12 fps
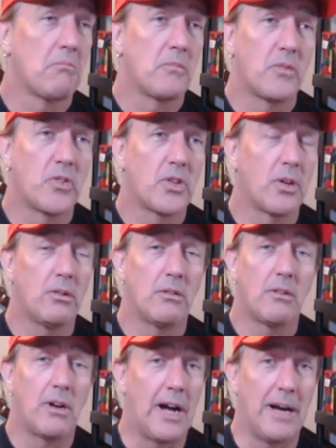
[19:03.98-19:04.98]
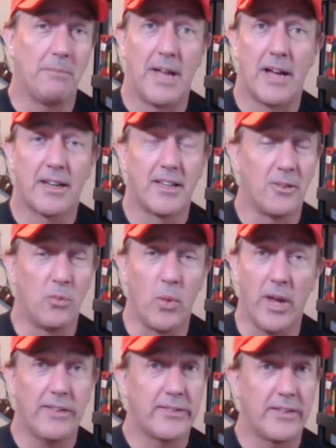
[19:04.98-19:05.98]
So I'm not going to
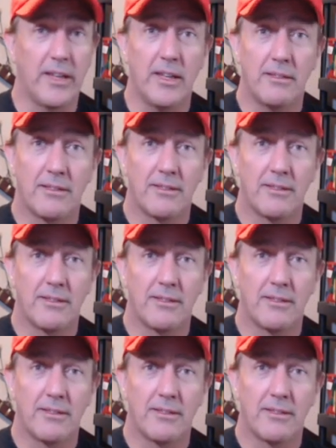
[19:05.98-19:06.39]
waste it.